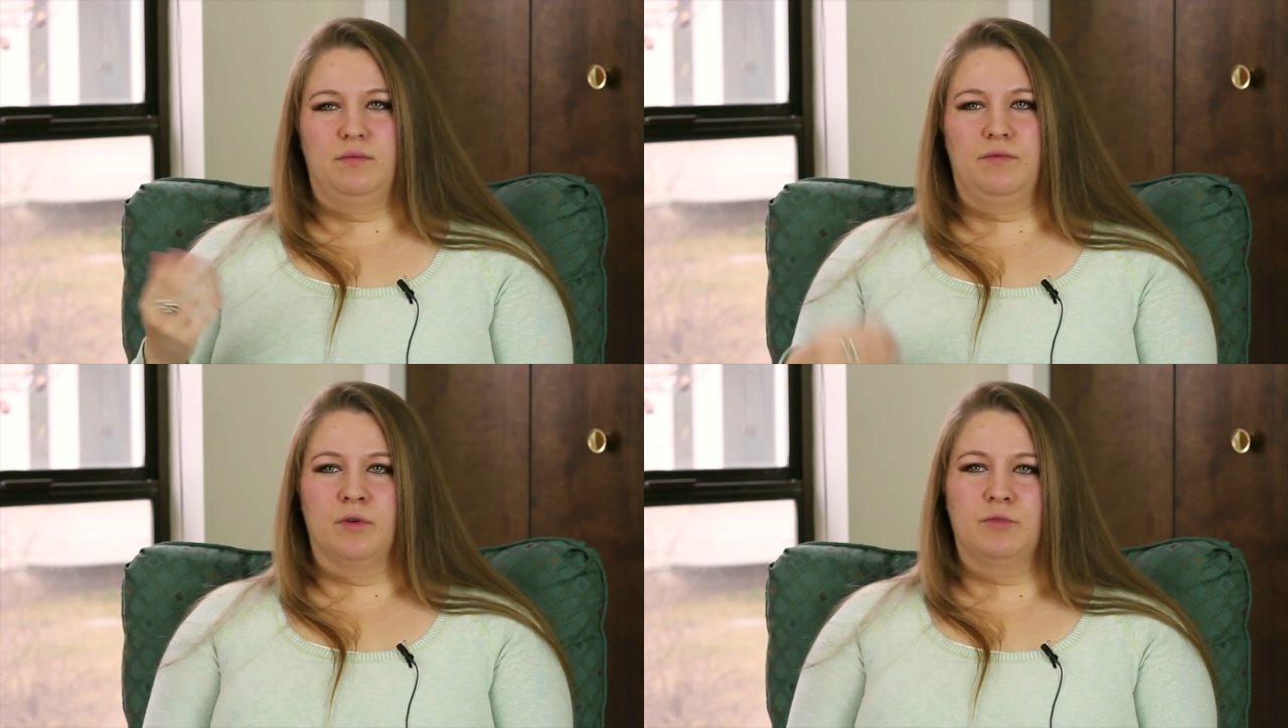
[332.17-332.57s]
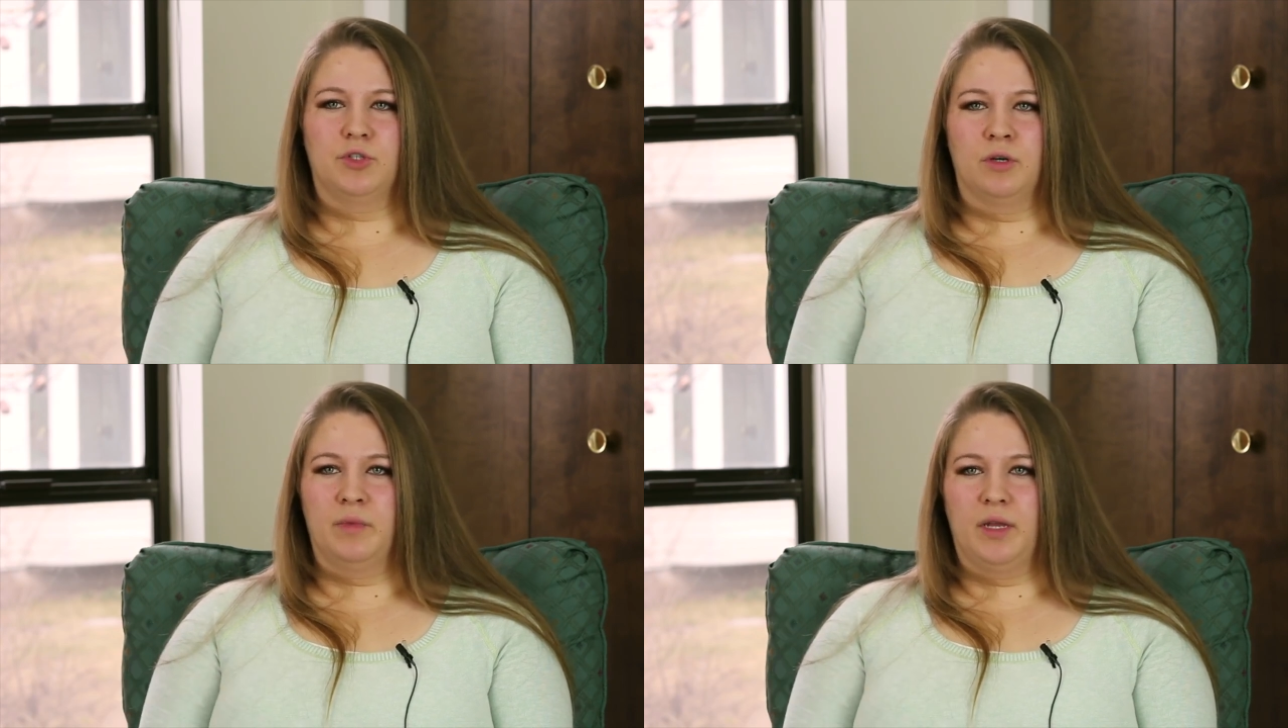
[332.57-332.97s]
from
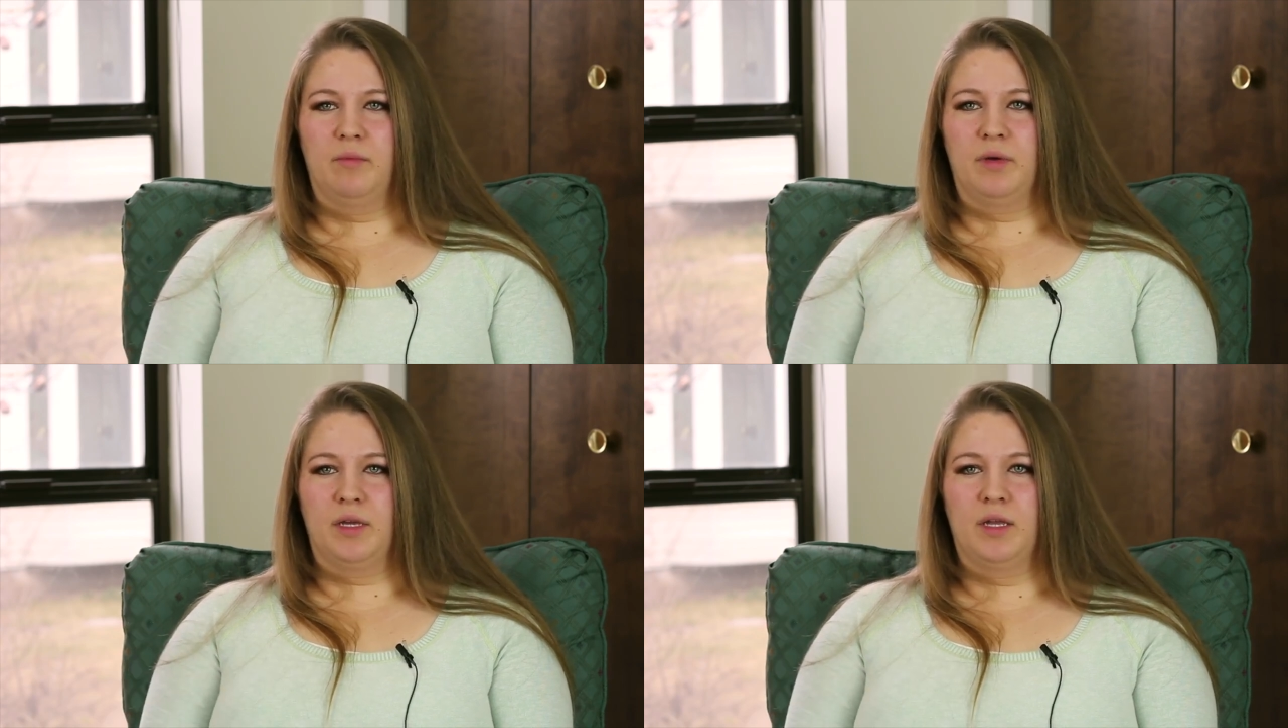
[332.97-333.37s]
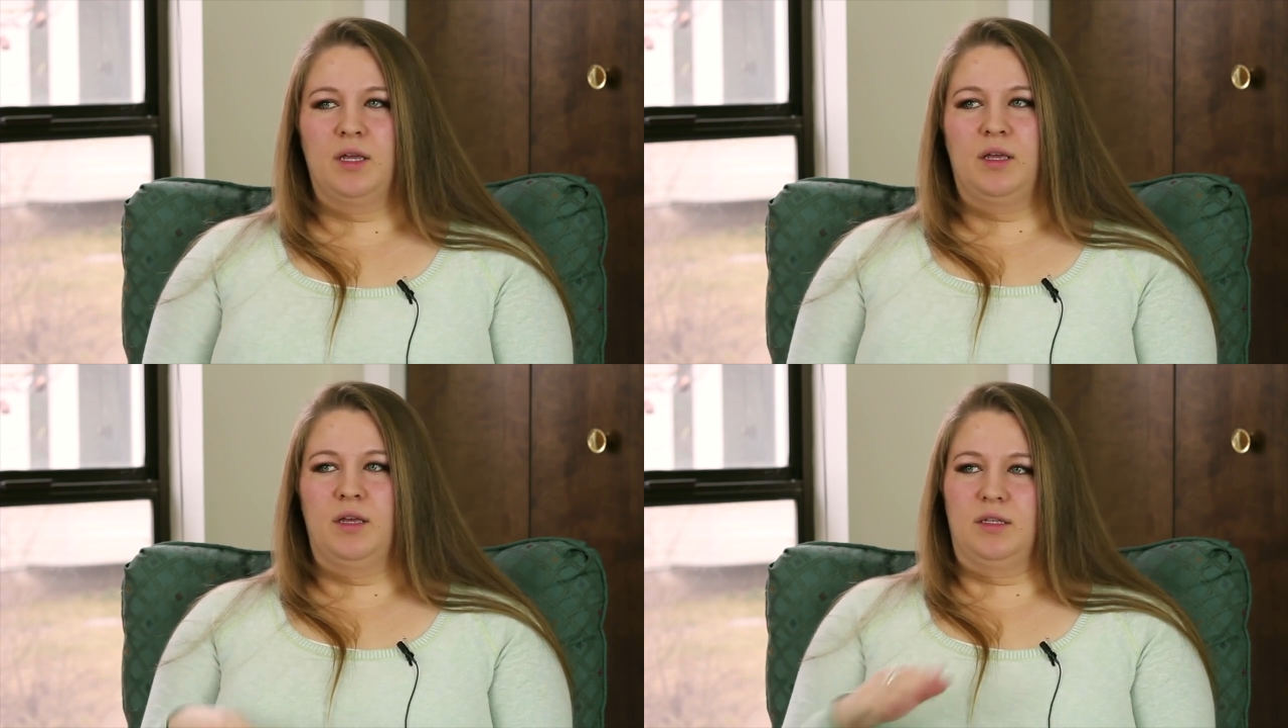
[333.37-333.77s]
Germany, but
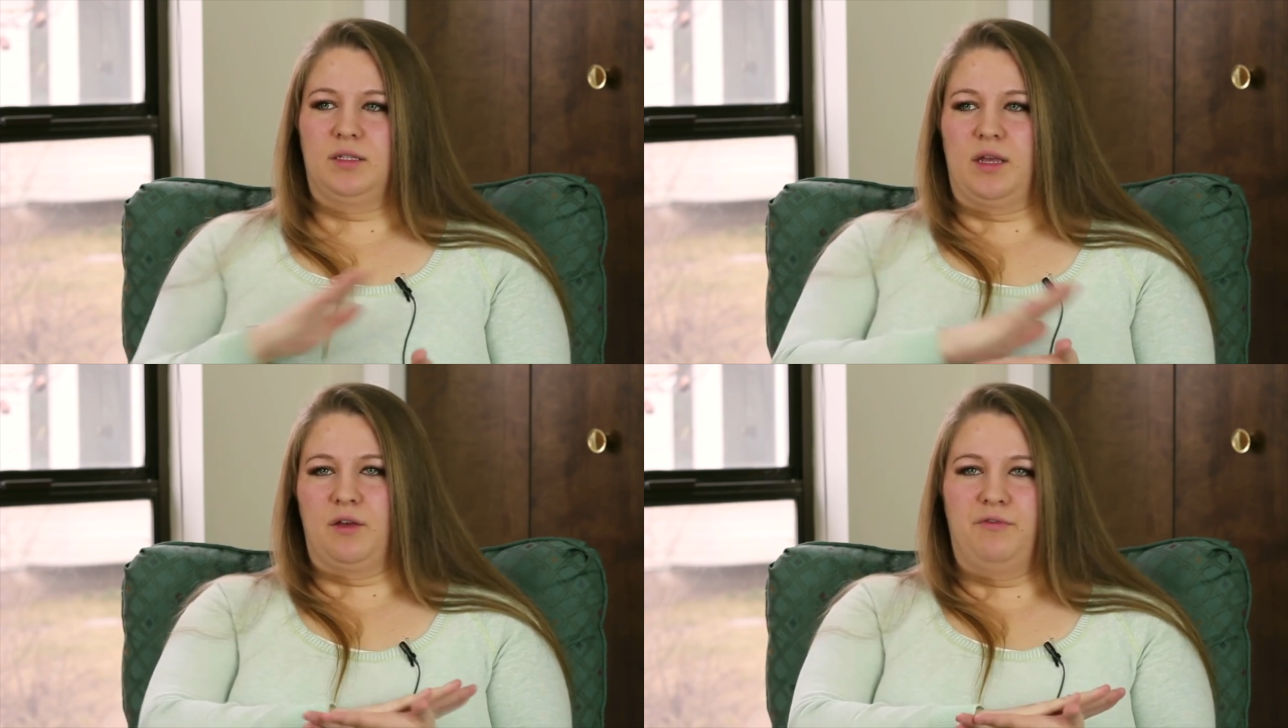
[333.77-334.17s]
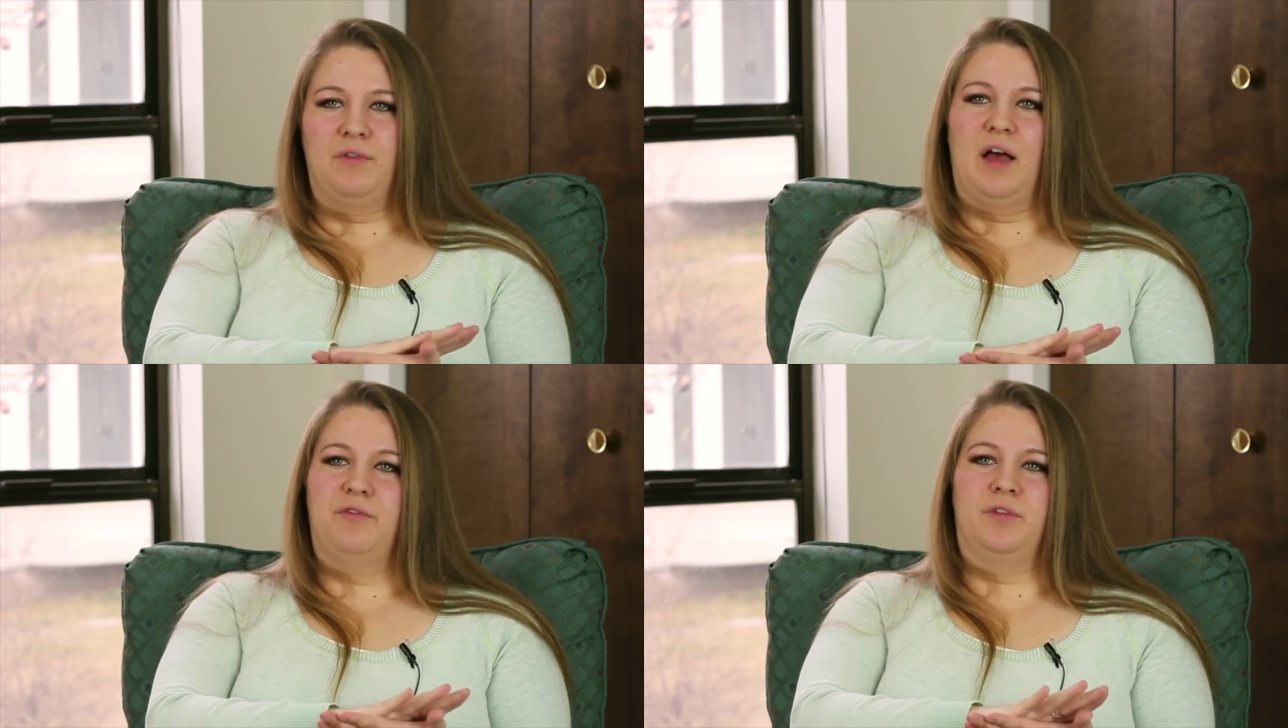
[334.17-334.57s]
it's like a flat